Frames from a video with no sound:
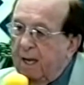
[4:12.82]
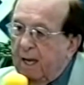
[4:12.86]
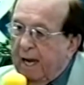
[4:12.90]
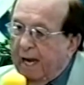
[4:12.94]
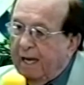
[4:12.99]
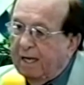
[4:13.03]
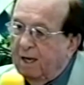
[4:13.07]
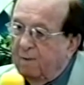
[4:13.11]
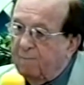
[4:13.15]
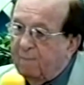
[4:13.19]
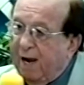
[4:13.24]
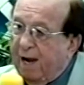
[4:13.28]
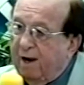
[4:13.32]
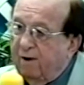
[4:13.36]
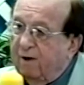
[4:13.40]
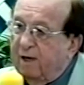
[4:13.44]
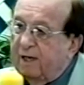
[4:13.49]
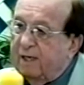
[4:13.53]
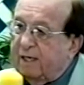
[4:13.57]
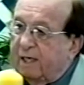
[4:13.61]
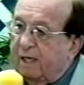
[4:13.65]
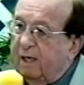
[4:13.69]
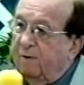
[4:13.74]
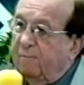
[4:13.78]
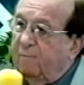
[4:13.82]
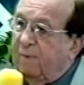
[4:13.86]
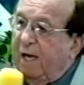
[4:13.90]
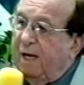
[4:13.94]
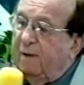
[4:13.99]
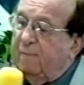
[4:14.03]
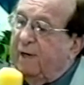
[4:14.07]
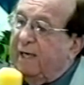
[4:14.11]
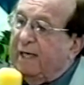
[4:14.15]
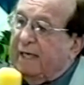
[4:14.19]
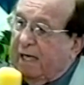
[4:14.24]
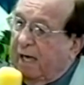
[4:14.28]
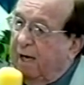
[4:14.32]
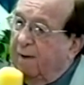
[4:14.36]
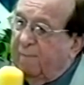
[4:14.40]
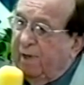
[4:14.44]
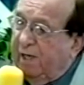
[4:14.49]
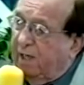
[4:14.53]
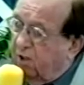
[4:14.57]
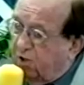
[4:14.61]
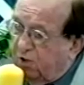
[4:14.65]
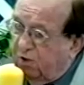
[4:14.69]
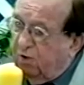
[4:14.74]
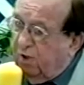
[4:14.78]
in America may be
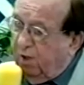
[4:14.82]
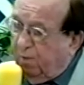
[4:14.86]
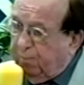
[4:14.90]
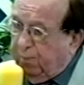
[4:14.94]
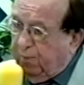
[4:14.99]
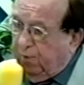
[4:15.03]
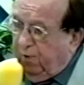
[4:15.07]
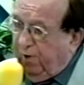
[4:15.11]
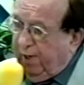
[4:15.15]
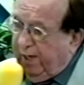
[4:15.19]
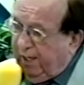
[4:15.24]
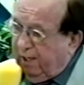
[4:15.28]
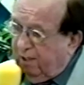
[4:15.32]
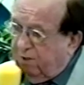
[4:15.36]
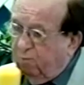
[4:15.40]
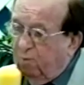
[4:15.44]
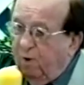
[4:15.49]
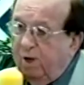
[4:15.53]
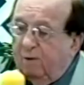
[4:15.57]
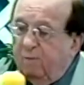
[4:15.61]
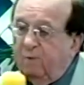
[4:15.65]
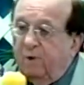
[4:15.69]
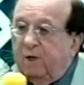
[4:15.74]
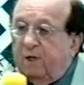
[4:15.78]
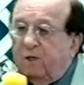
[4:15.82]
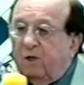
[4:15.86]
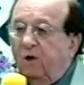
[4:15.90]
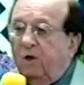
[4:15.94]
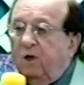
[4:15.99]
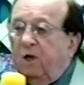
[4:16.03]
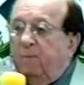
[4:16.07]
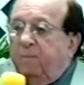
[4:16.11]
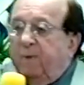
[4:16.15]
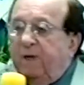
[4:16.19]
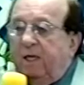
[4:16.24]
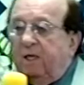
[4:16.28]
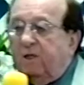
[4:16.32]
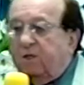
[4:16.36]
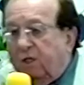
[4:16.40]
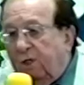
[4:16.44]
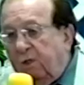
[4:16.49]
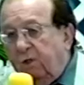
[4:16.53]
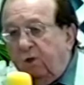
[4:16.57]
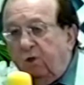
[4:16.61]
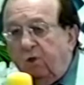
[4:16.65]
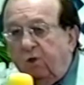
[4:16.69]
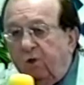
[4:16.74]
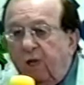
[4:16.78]
coming to the point where we're going to be
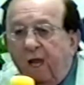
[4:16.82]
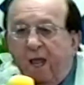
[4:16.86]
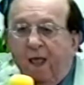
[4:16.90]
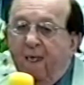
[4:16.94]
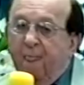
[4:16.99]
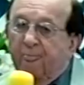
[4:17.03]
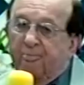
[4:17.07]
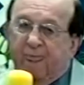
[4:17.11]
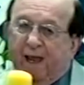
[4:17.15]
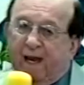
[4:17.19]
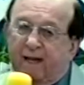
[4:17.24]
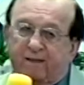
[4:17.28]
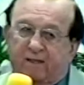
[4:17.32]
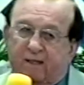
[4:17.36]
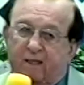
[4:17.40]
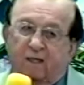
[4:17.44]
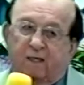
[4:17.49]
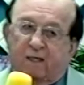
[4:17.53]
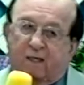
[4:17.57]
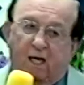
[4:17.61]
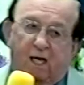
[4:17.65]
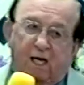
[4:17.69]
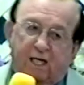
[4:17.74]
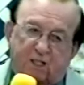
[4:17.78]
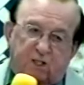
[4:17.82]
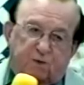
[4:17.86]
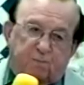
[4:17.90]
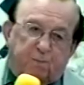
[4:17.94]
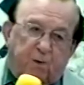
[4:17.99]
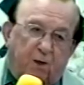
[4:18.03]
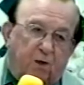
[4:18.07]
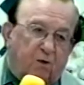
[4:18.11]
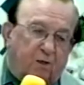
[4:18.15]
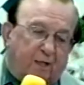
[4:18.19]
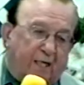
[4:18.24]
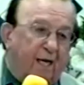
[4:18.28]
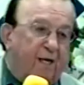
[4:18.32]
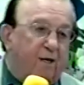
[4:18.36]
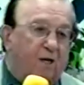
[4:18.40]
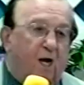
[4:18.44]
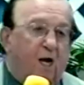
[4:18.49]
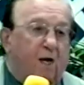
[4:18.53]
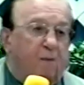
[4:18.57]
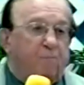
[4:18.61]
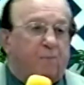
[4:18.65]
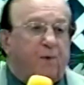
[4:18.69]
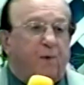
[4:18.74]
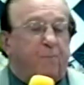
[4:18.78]
told that the gospel
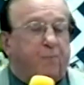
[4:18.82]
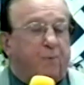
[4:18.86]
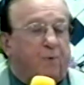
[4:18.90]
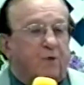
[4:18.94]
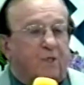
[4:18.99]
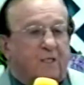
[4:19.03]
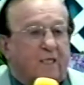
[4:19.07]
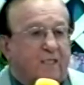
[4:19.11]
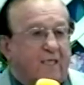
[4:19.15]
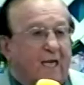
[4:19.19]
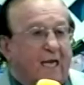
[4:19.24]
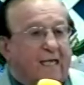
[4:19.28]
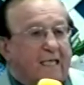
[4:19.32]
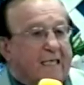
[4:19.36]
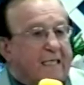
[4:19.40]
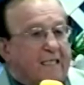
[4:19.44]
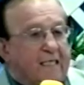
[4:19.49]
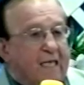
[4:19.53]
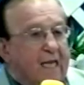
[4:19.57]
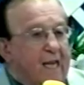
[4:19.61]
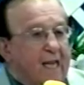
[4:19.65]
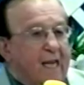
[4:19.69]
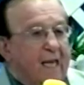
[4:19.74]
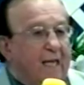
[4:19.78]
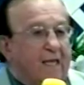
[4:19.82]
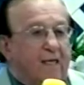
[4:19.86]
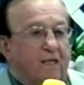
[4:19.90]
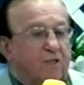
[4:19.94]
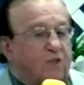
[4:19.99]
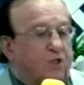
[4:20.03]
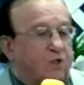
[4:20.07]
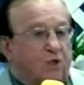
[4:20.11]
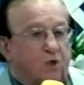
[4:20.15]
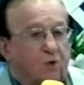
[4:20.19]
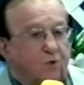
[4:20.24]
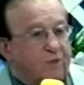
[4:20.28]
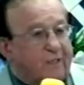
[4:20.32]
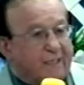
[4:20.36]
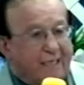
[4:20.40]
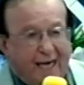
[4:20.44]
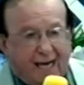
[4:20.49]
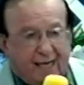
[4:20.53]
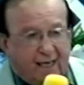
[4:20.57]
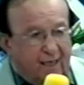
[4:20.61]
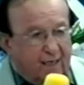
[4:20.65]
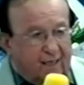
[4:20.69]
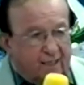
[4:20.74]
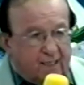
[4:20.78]
cannot be presented in its
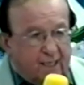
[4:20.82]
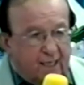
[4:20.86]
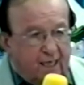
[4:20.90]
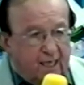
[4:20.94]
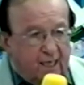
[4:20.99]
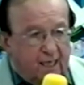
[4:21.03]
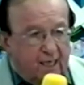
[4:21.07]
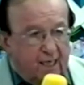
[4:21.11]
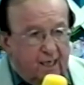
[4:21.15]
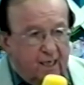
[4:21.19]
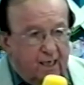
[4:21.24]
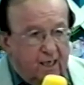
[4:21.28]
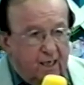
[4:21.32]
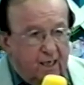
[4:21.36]
totality.